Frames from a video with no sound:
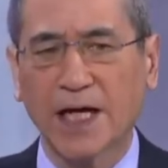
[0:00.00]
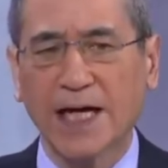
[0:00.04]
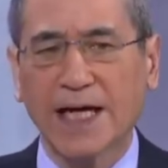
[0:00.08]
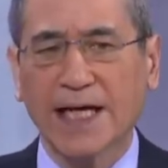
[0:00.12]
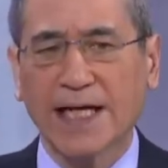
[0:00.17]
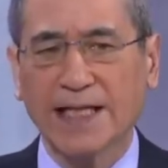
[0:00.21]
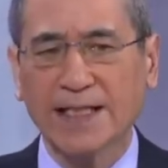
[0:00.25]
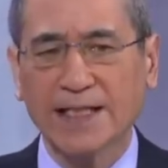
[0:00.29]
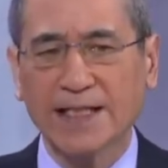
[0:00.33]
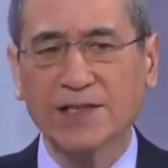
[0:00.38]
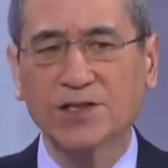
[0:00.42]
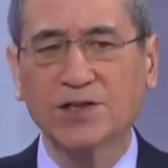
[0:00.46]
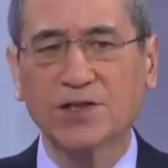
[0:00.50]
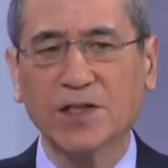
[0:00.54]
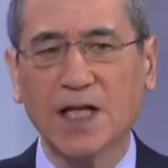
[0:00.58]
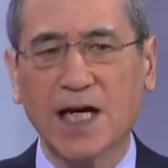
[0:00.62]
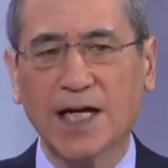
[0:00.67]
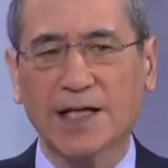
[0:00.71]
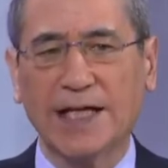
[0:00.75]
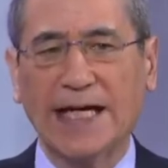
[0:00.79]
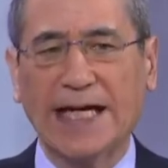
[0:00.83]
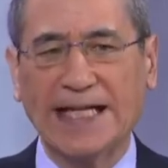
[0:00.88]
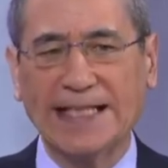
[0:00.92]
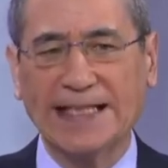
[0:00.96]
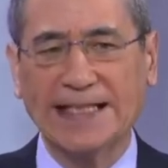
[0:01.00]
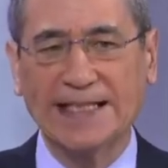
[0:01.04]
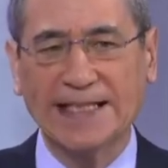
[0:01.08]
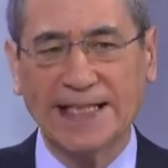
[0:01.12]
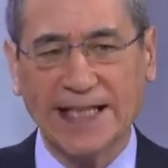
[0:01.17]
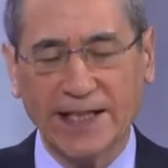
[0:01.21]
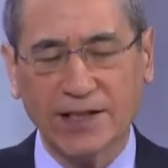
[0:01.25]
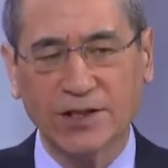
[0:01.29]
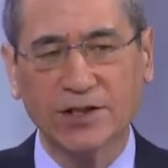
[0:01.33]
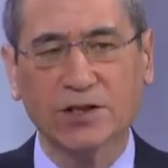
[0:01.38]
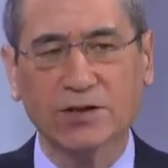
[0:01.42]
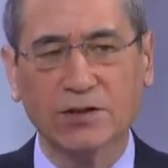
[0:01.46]
It's not a
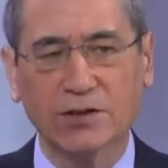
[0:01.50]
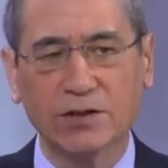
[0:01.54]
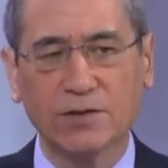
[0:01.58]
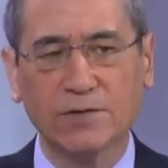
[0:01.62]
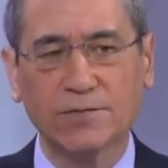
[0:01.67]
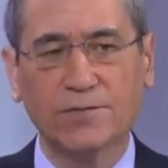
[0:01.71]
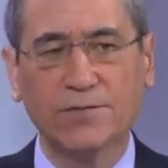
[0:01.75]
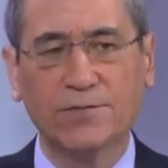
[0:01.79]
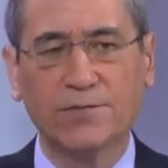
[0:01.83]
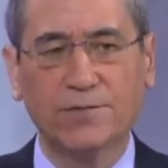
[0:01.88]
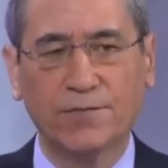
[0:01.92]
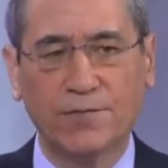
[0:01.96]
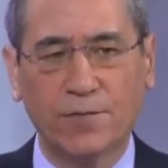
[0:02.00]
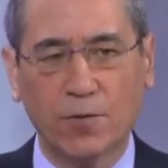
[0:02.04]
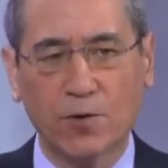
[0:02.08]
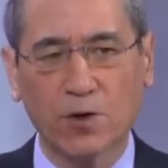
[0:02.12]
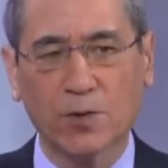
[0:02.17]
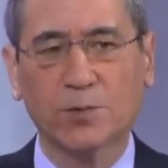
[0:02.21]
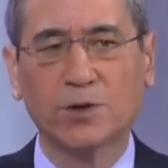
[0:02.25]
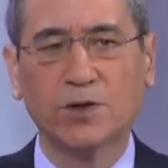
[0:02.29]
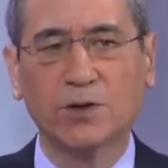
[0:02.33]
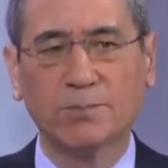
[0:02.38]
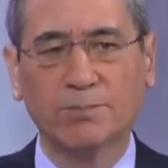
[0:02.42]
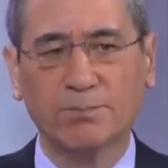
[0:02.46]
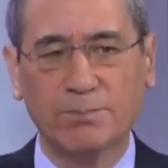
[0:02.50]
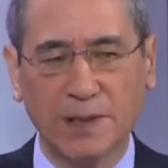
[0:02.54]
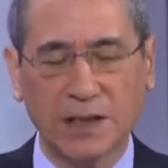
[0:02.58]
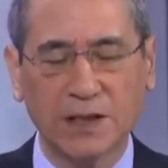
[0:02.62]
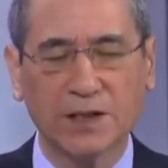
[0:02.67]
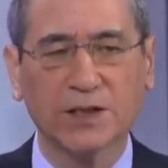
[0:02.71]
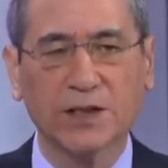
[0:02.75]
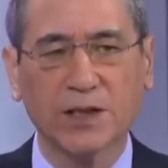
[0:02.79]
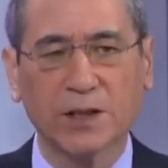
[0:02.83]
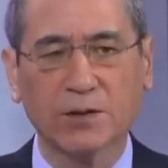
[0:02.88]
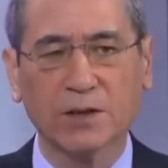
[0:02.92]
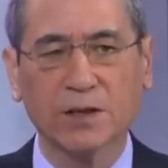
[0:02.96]
technical, formal
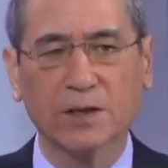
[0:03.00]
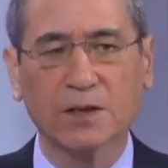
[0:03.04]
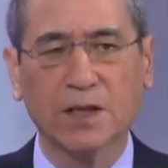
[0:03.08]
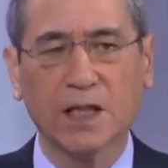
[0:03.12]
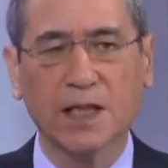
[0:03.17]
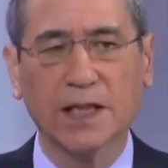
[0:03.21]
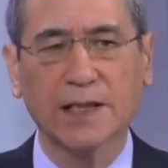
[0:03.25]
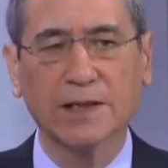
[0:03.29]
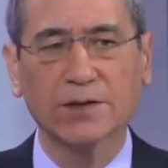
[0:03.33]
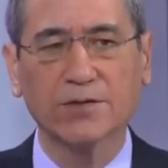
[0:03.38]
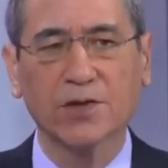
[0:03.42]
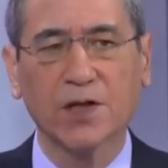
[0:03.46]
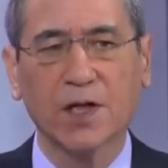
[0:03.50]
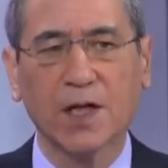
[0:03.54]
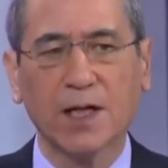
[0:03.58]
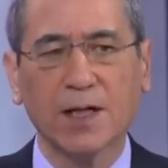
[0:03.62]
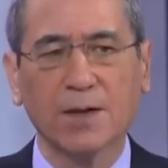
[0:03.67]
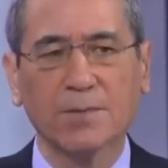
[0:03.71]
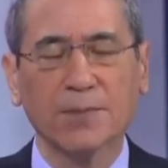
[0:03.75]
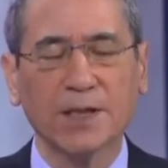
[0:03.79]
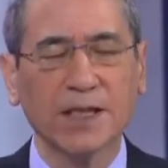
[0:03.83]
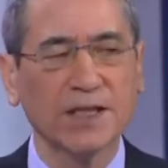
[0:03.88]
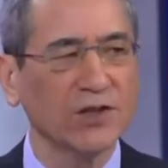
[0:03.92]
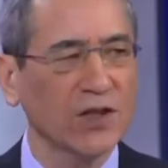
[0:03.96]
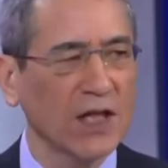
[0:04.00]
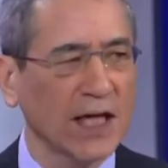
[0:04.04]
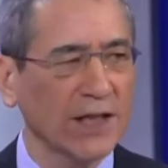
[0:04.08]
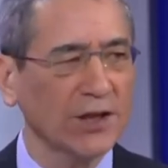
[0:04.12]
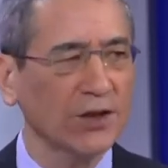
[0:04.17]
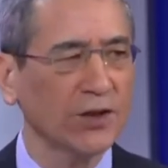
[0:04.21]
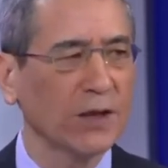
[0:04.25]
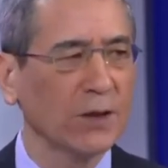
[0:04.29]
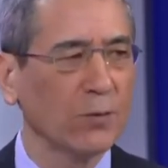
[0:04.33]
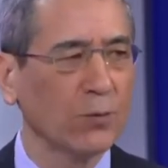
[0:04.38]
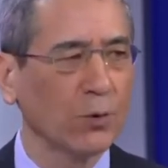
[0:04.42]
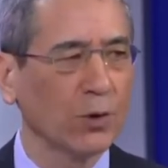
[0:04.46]
military alliance, but it
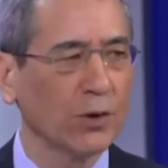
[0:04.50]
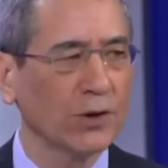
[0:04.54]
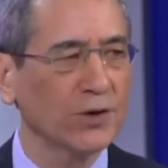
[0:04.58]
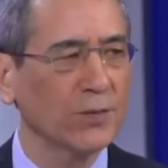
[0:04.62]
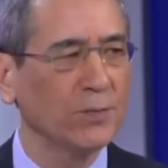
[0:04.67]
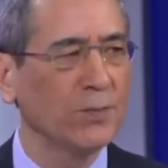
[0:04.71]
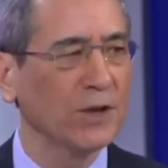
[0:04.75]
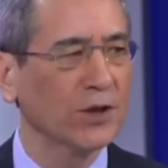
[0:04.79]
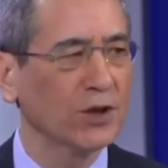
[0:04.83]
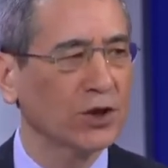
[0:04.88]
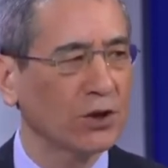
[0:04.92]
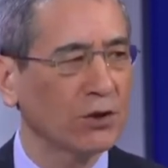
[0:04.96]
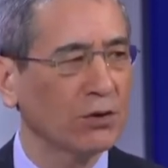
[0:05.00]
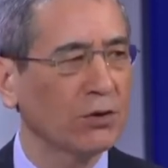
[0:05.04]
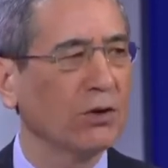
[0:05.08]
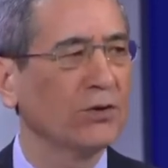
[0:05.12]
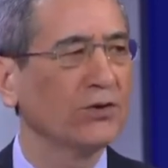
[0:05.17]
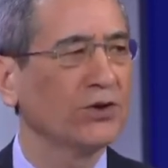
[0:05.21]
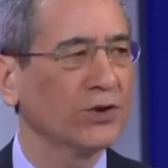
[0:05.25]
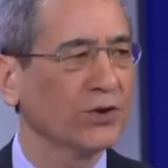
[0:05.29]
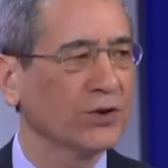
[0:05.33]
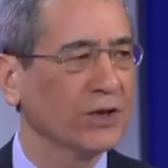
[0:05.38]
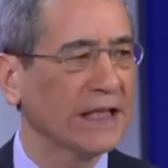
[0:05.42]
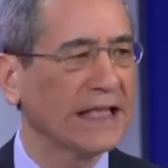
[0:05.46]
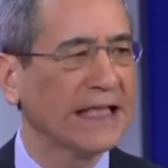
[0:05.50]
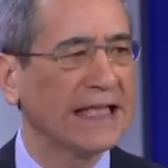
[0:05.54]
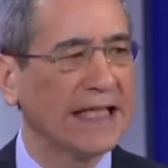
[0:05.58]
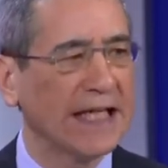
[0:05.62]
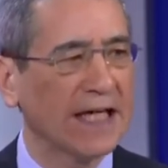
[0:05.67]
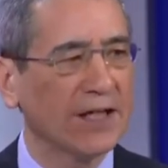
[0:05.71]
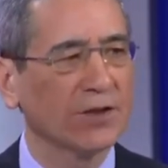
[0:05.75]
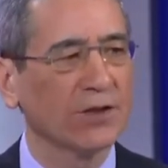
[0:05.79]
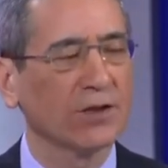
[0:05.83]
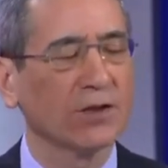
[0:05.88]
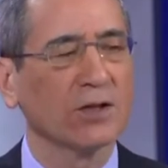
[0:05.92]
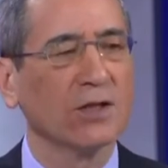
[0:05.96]
actually works much closer
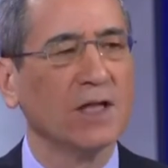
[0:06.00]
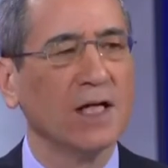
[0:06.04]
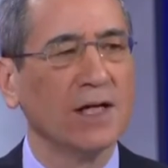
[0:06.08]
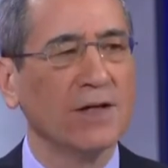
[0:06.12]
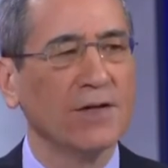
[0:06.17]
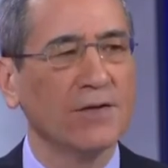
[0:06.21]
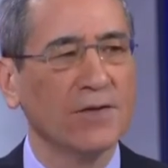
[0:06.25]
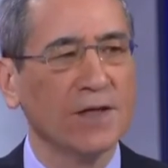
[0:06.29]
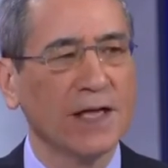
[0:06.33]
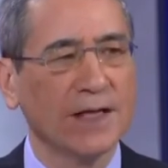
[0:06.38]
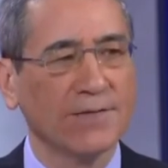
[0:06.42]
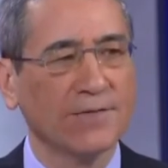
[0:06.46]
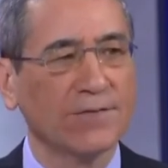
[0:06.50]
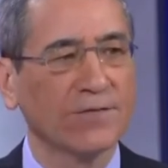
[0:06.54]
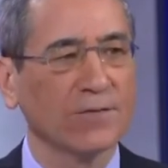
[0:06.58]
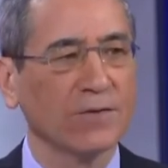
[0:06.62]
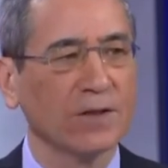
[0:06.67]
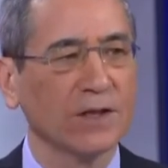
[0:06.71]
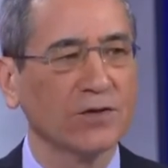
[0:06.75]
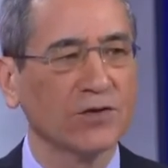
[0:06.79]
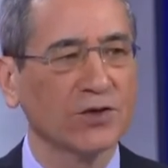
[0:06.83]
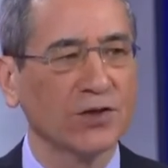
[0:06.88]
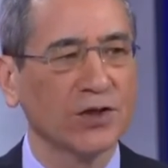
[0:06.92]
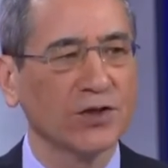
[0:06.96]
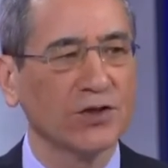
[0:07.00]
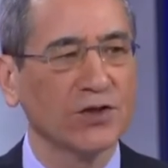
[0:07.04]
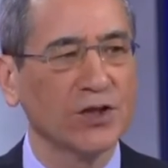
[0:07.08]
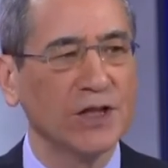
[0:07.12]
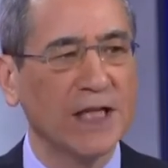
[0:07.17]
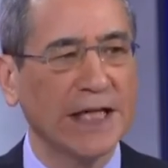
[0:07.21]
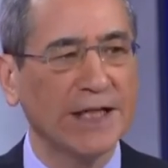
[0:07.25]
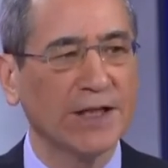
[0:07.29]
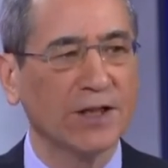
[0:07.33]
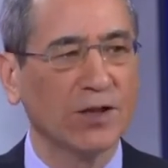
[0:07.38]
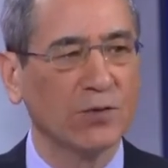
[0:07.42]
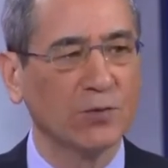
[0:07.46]
together than, for instance,
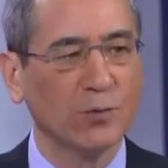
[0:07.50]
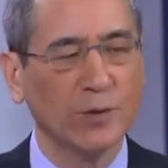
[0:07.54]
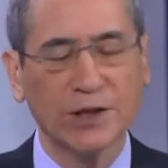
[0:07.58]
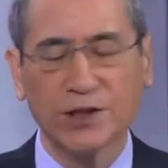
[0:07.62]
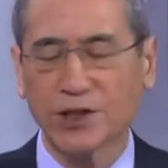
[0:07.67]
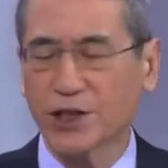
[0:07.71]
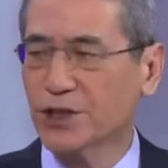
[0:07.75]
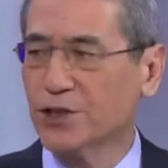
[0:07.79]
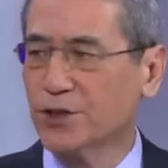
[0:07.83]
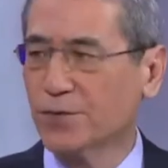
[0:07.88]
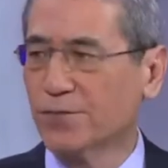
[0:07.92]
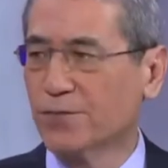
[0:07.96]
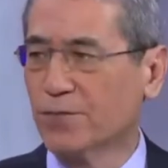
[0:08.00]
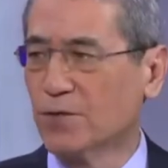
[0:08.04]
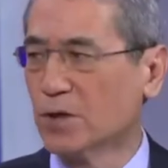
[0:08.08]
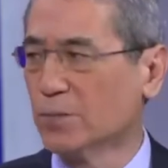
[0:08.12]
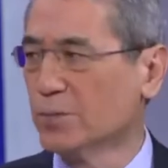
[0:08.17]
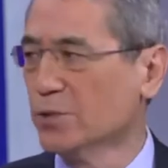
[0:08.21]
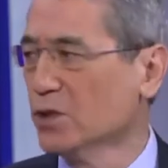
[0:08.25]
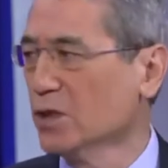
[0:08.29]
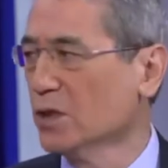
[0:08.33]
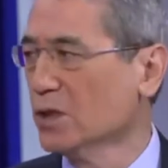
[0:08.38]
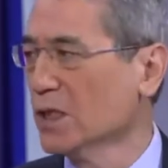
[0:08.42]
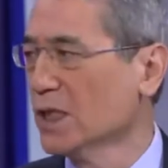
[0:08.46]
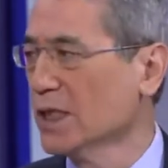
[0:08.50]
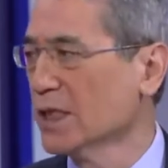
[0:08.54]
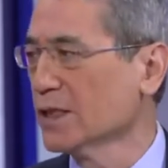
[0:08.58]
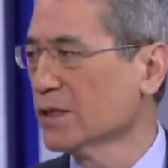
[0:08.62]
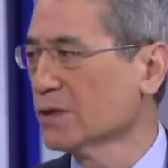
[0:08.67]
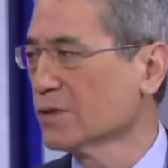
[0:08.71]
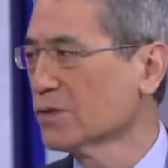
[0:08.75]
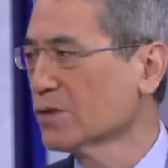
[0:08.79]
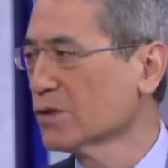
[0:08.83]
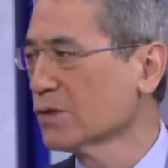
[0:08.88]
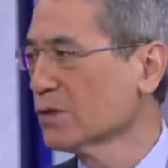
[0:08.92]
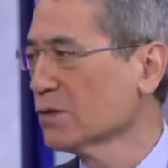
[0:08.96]
NATO, which is a formal alliance.